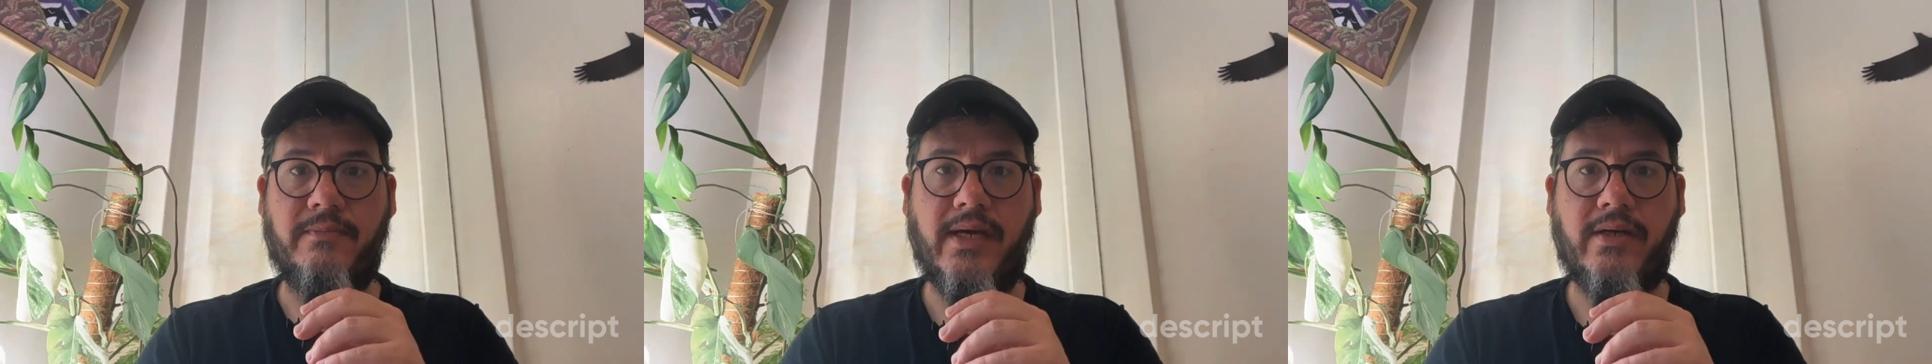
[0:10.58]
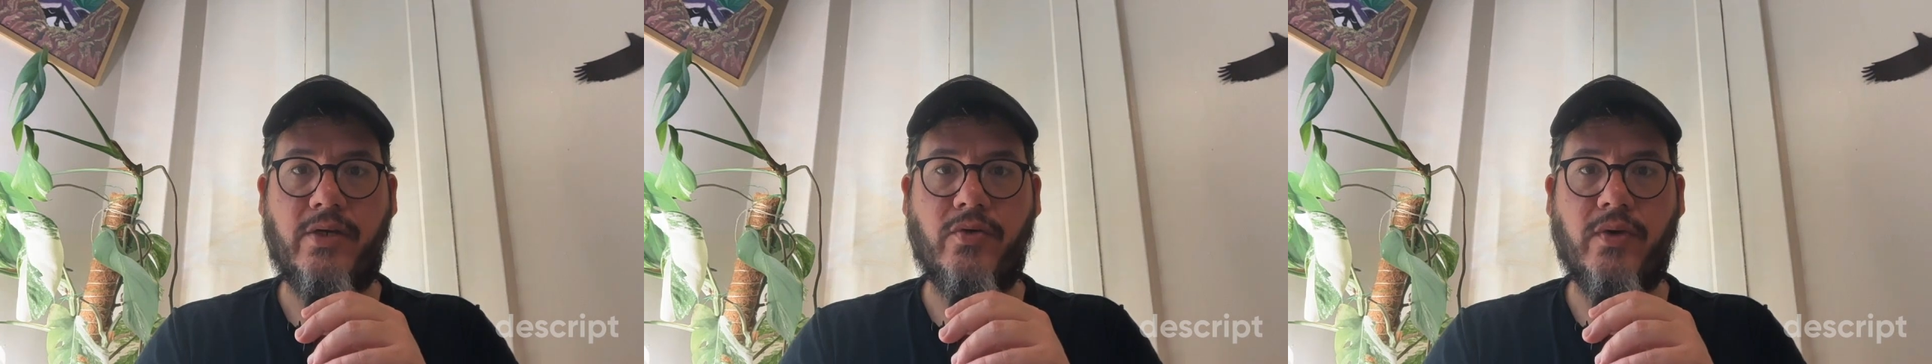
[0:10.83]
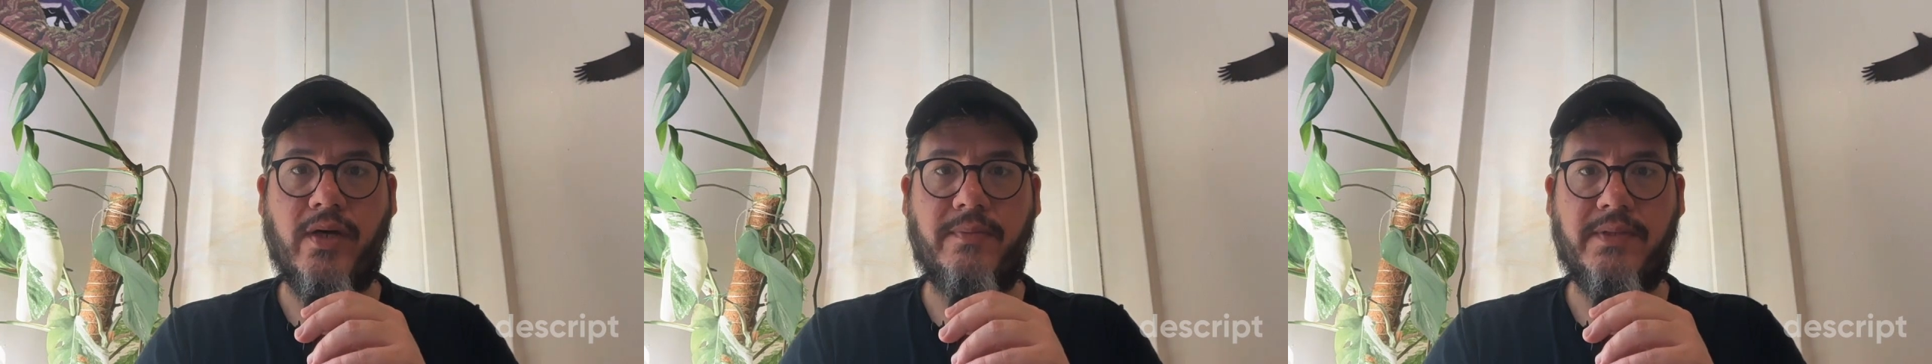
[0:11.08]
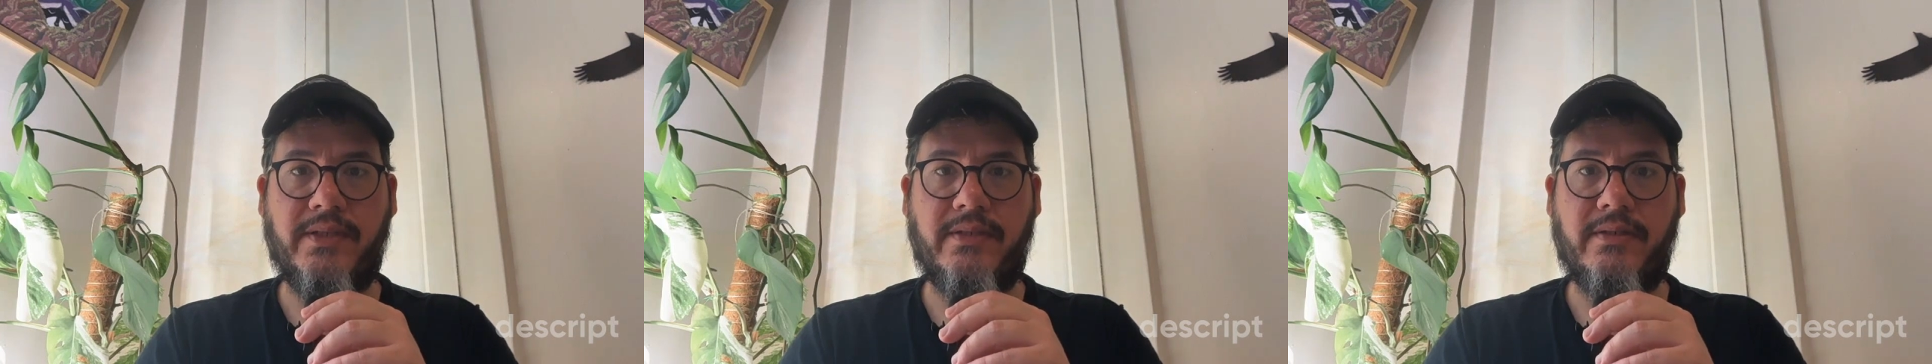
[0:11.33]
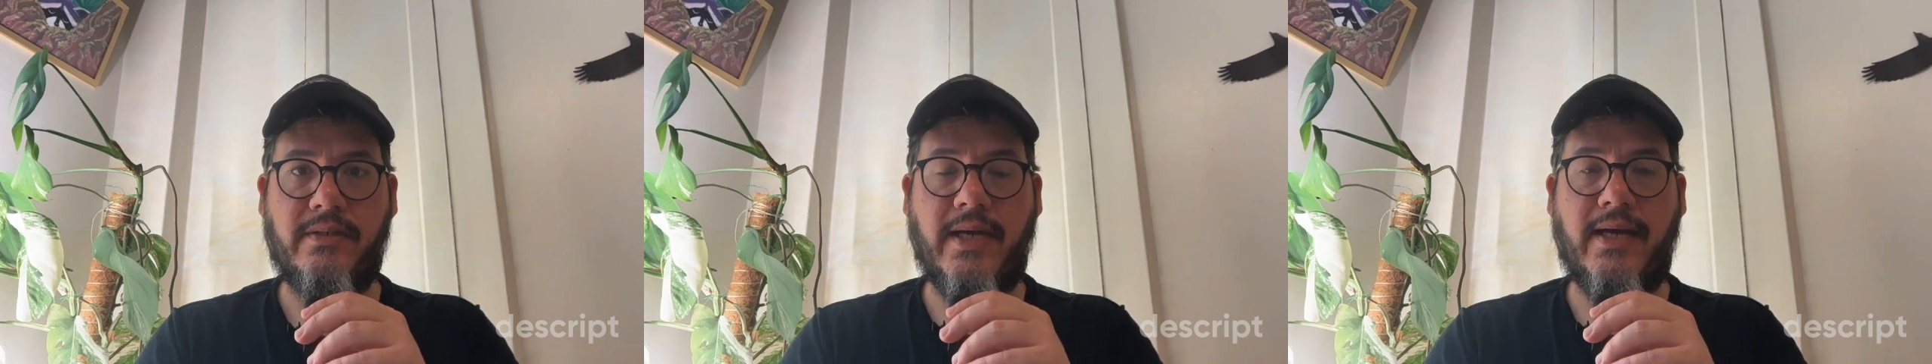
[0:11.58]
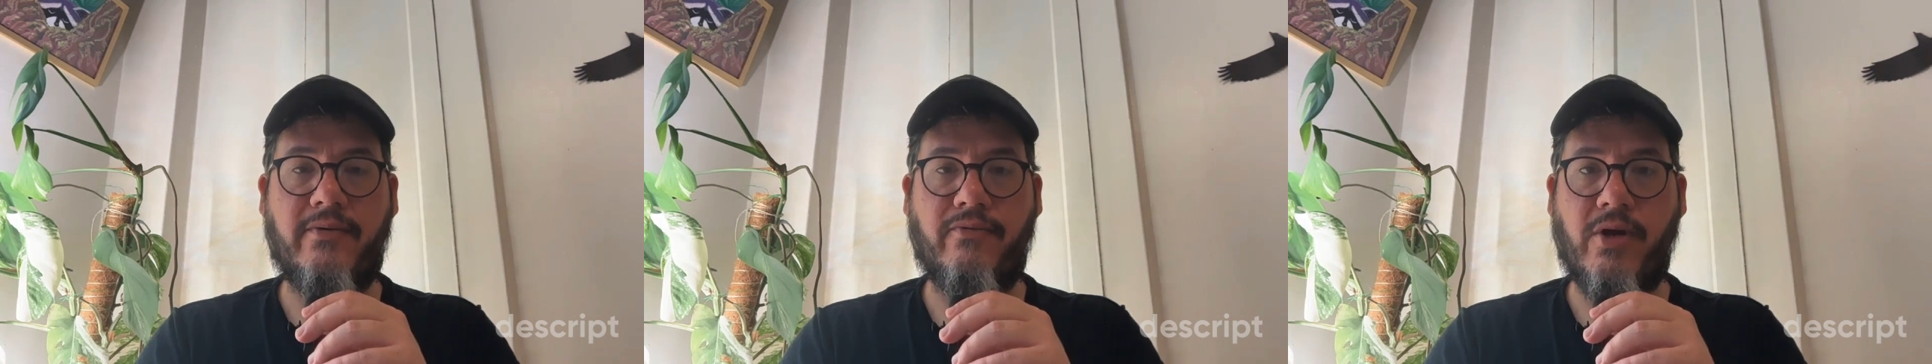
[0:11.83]
Not corrupted,
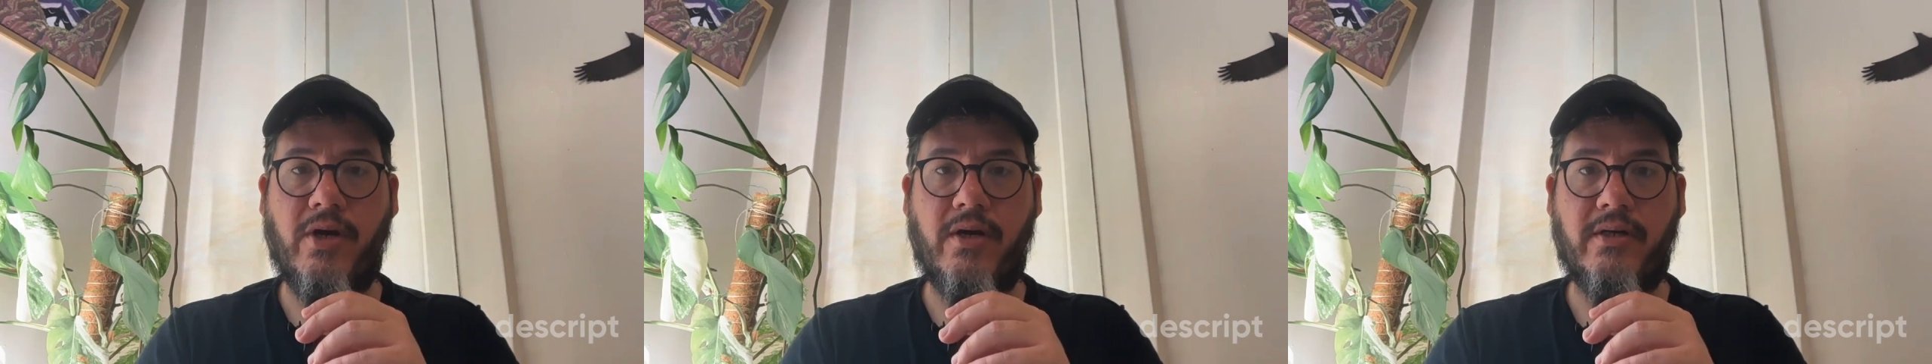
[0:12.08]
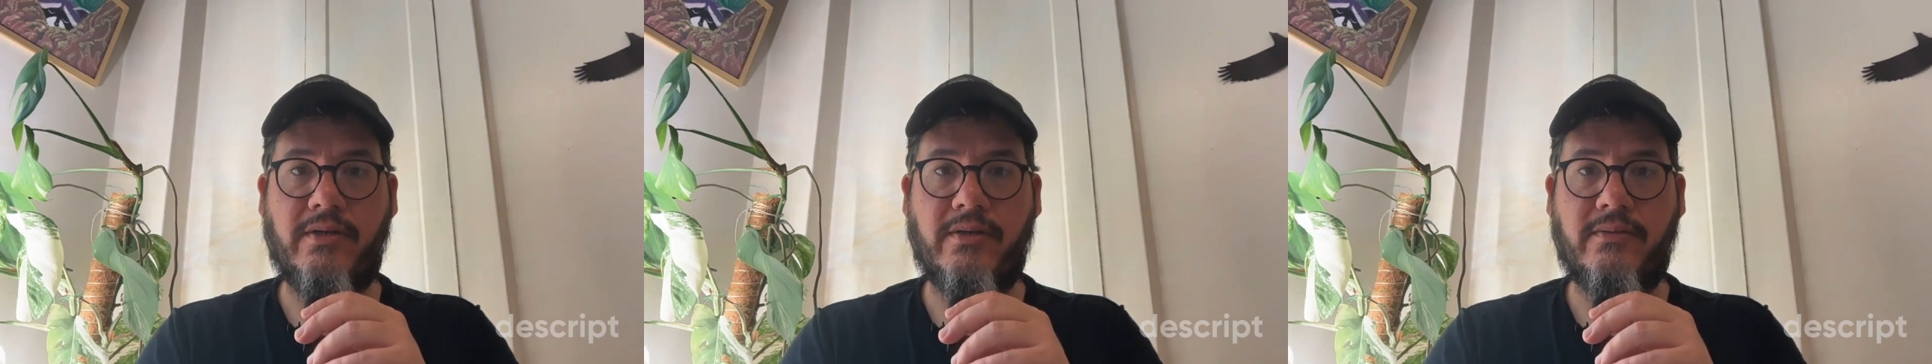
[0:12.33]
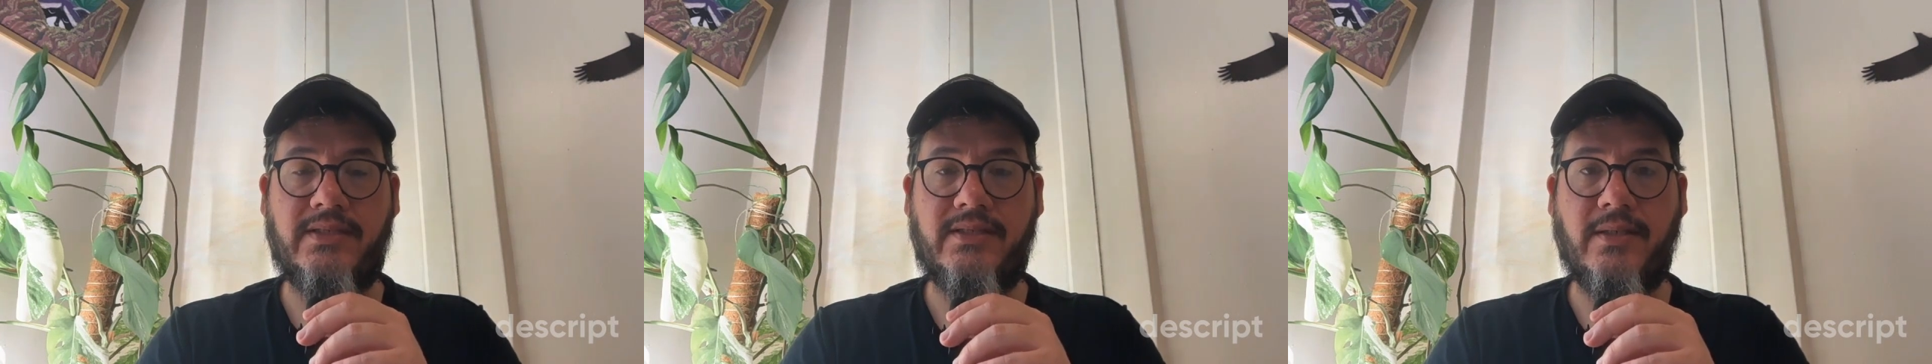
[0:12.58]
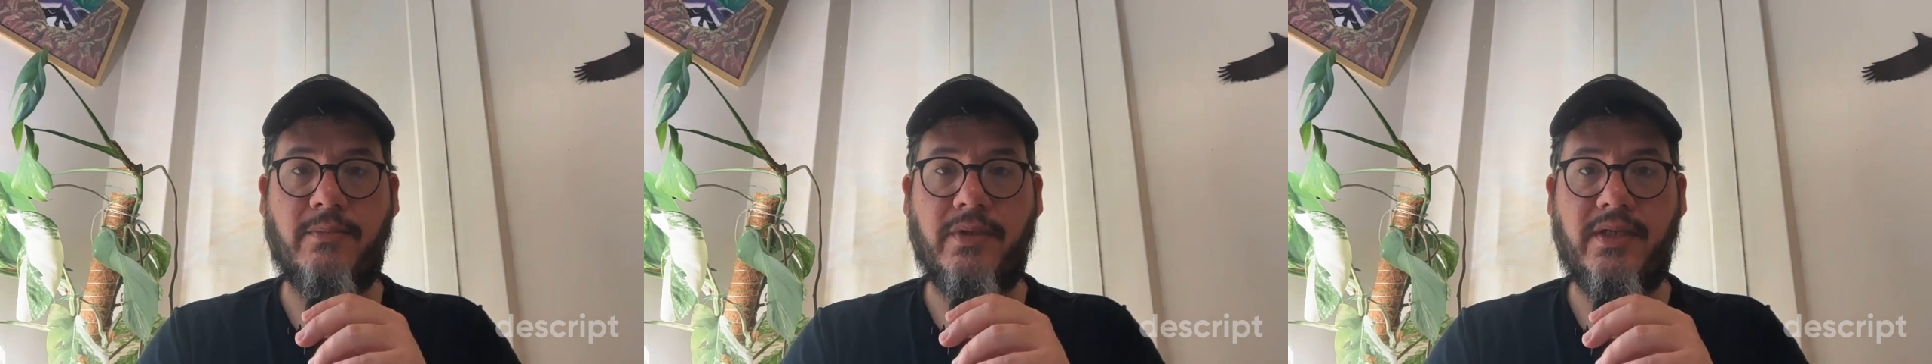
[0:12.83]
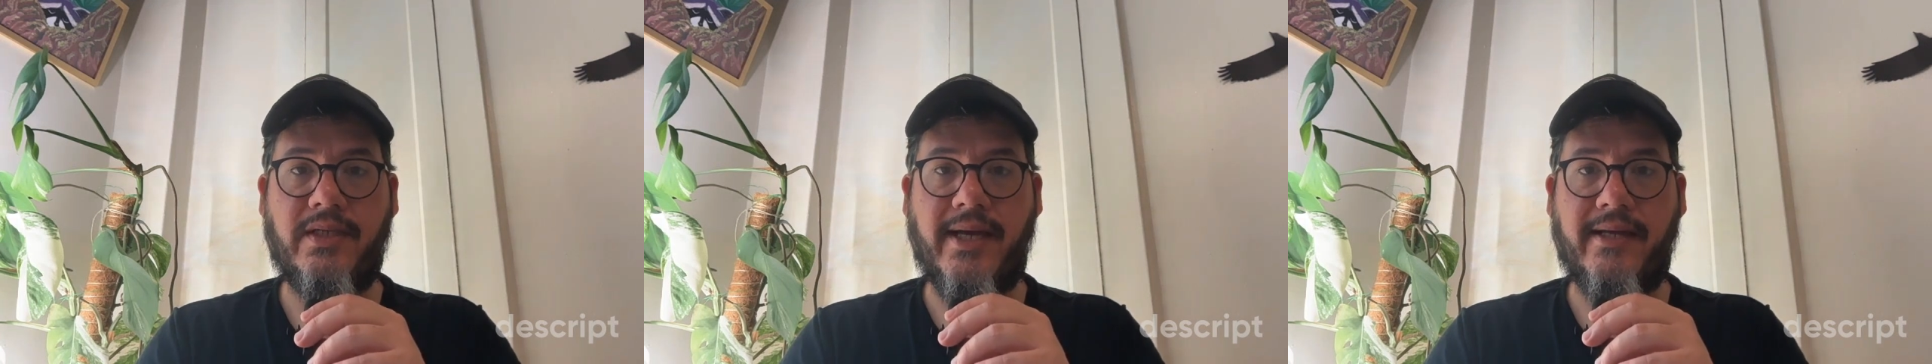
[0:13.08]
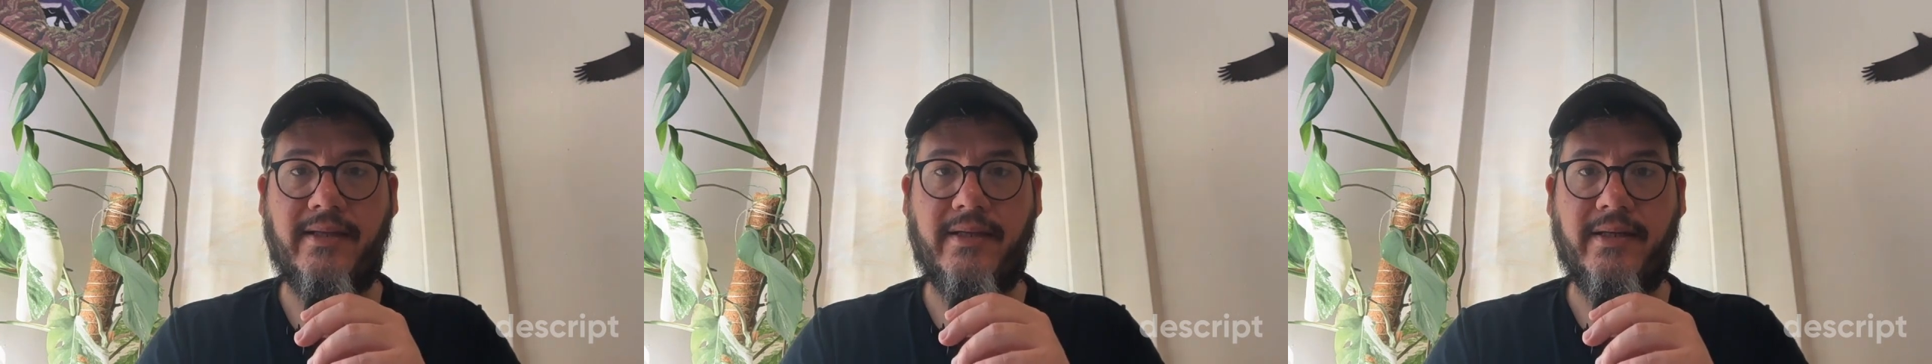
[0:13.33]
not wrong, it's simply
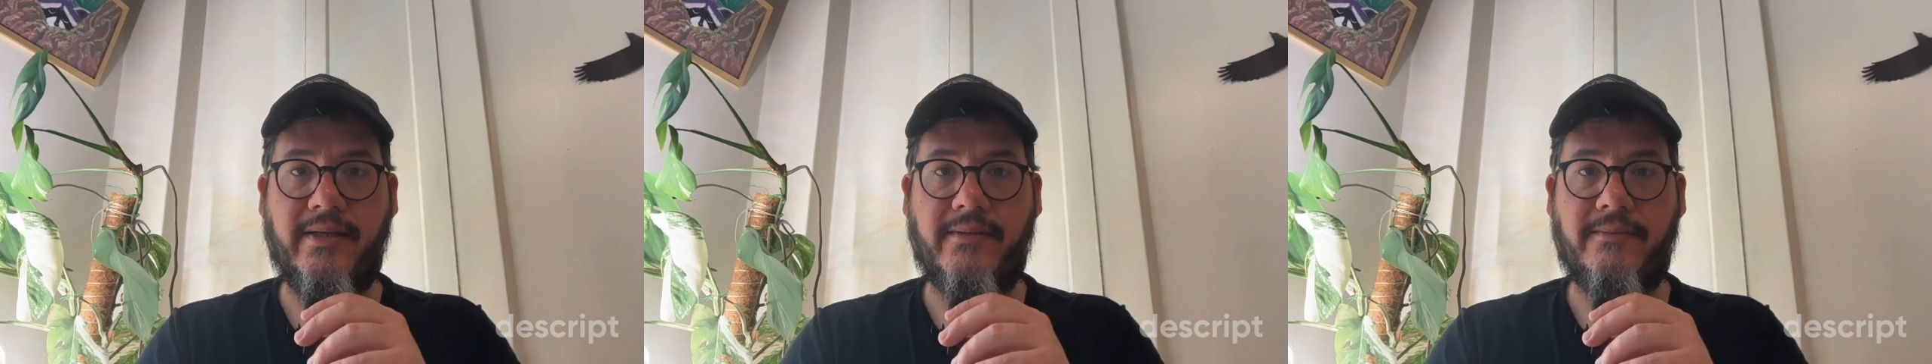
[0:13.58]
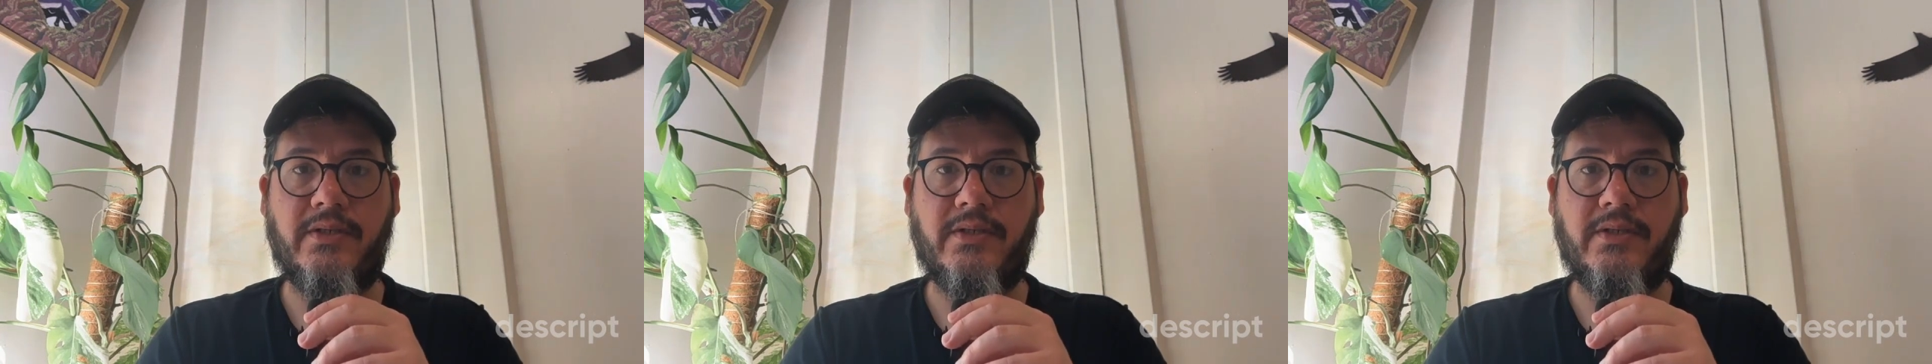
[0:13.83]
not there.